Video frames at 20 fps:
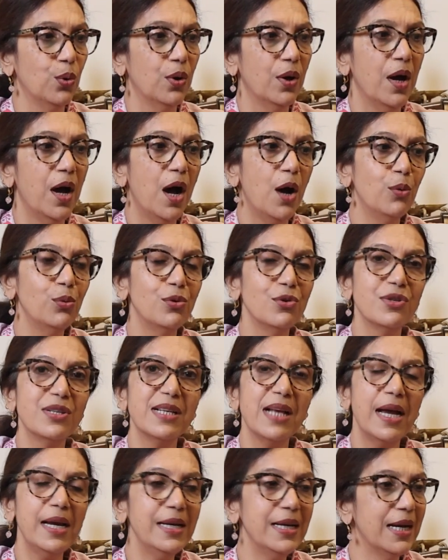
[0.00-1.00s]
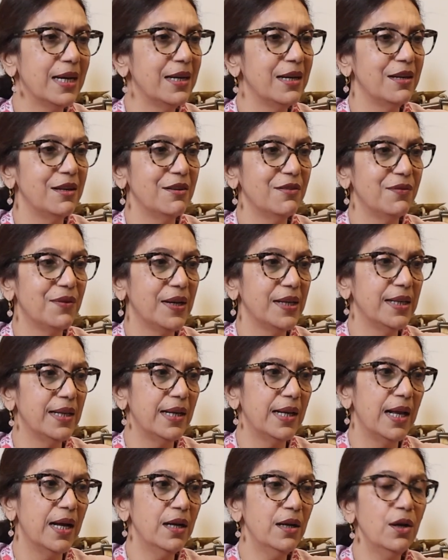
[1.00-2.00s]
how to side identify the
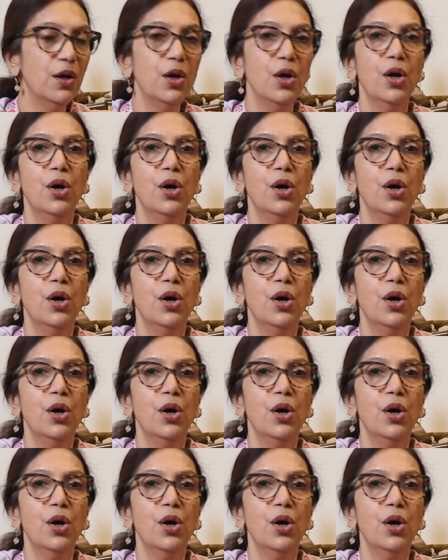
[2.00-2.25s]
lung,